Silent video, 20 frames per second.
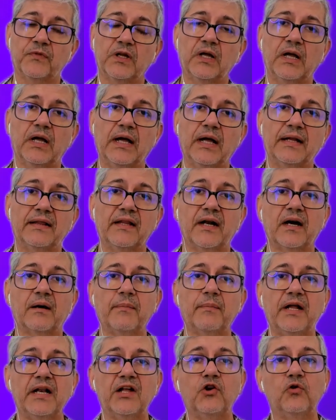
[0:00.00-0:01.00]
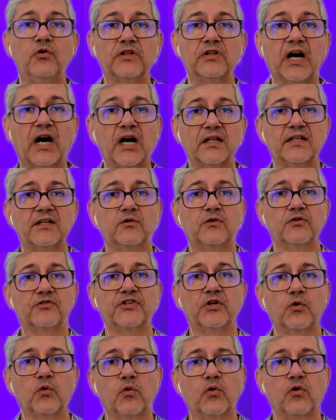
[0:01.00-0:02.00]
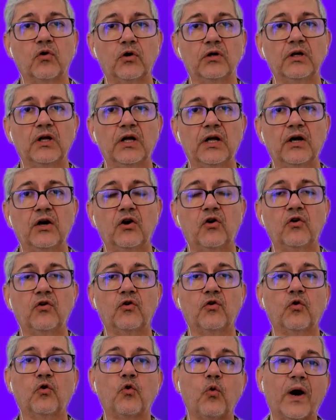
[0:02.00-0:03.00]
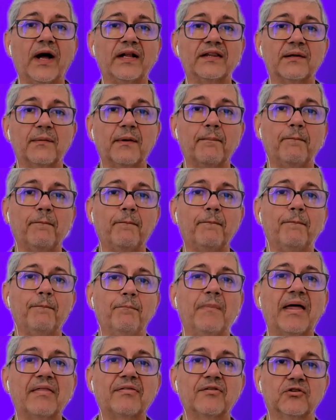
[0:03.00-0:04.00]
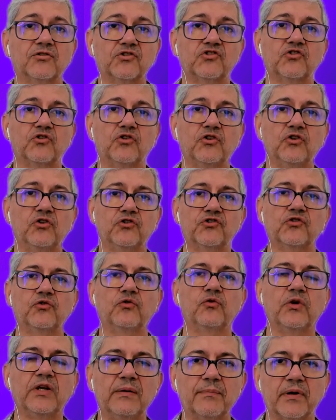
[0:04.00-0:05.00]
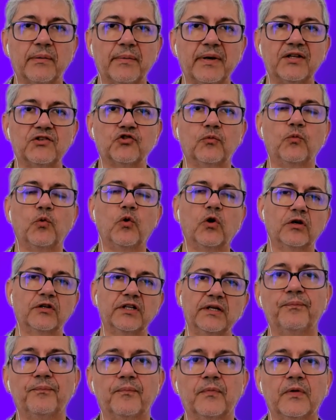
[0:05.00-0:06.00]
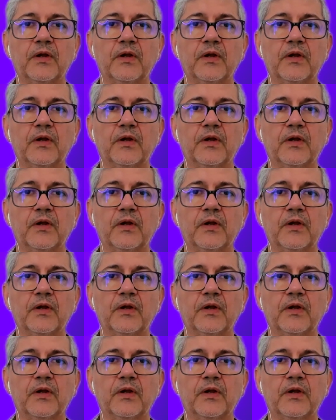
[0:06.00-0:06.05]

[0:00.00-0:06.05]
There are many good articles in Google on what methods to use to implement subwording.